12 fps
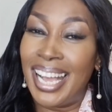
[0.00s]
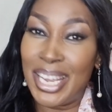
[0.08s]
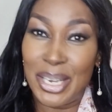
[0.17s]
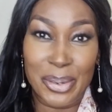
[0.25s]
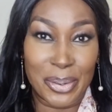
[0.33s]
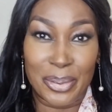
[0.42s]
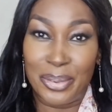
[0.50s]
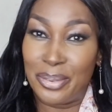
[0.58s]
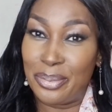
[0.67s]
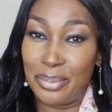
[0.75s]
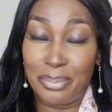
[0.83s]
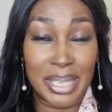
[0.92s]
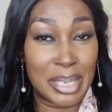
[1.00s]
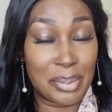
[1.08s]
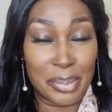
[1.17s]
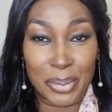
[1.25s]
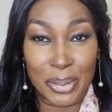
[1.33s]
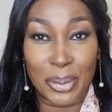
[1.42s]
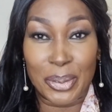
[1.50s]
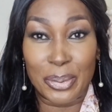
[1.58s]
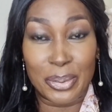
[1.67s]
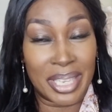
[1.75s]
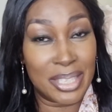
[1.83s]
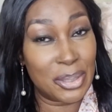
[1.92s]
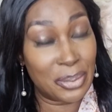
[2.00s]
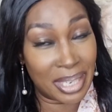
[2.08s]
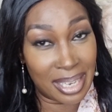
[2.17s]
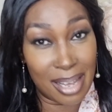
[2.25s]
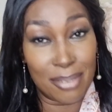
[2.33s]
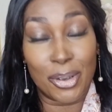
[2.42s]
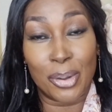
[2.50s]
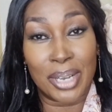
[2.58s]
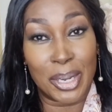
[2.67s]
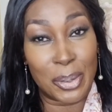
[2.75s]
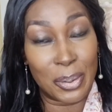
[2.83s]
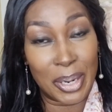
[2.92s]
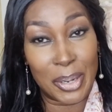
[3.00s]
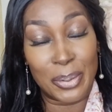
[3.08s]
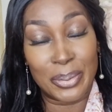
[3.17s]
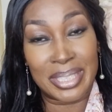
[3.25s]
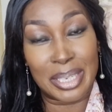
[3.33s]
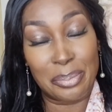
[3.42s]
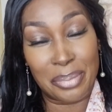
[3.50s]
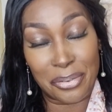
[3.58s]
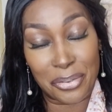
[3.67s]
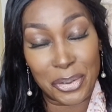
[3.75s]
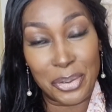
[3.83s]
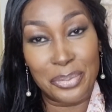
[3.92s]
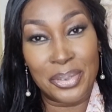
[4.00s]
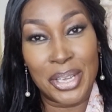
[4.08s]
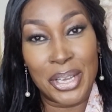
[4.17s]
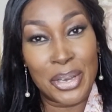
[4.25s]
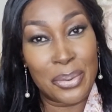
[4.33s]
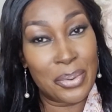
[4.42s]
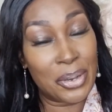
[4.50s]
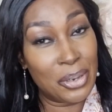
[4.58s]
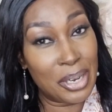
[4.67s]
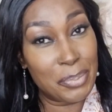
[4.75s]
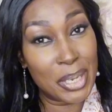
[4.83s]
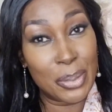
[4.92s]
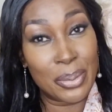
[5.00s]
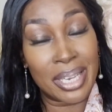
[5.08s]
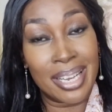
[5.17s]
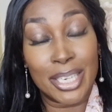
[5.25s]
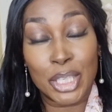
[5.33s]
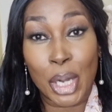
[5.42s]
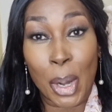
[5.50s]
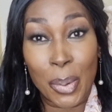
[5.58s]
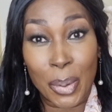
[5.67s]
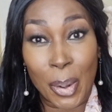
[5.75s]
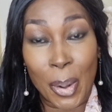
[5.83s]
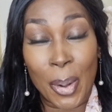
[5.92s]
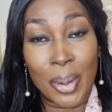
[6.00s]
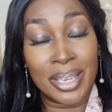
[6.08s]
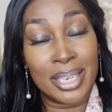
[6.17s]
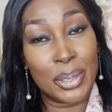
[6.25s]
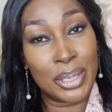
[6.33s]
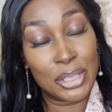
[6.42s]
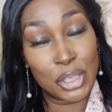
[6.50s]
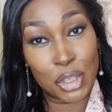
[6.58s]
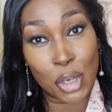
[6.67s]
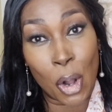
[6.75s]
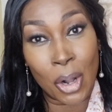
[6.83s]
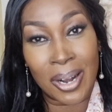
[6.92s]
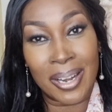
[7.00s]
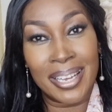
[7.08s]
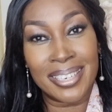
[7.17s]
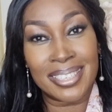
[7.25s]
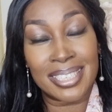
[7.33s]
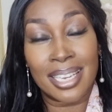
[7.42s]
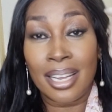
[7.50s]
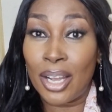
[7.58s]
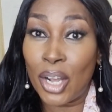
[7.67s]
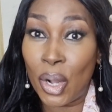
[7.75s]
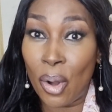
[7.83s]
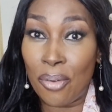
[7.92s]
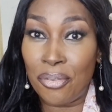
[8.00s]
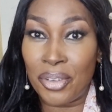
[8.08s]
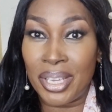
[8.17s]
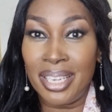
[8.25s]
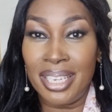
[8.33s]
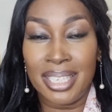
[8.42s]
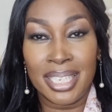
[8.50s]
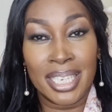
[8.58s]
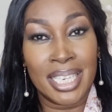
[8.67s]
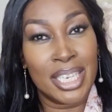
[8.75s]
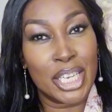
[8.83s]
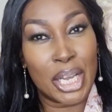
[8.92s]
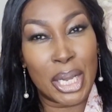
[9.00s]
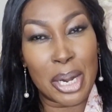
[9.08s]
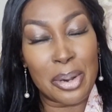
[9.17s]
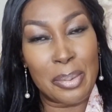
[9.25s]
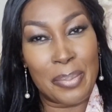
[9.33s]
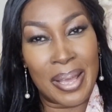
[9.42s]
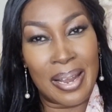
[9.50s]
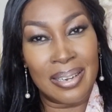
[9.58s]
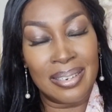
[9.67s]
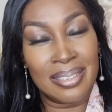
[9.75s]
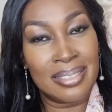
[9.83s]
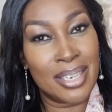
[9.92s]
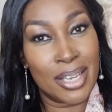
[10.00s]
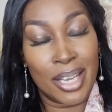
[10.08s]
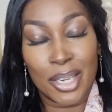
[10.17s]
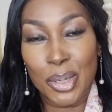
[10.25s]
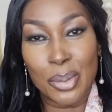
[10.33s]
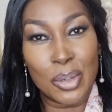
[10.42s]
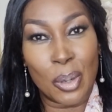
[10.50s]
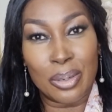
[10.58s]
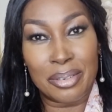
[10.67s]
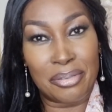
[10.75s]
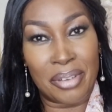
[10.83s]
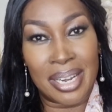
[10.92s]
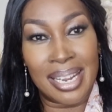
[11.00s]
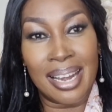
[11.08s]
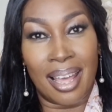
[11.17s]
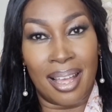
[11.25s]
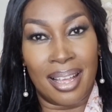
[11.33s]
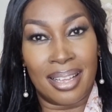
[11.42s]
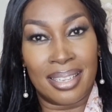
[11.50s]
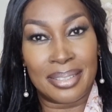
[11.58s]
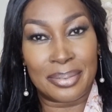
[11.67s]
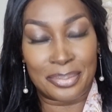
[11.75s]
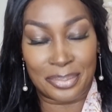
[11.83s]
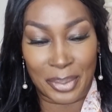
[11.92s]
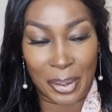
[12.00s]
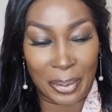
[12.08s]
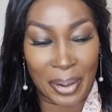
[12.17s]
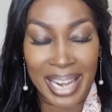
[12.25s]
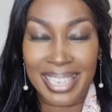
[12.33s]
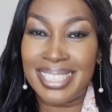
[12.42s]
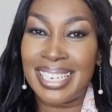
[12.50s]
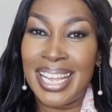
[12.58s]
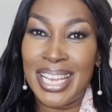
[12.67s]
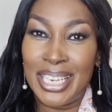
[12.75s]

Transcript: I know many people don't know that you can have Coca-Cola notes in perfume. We're going to be looking at cocoa, chocolate, coffee, caramel, and good old vanilla. All right.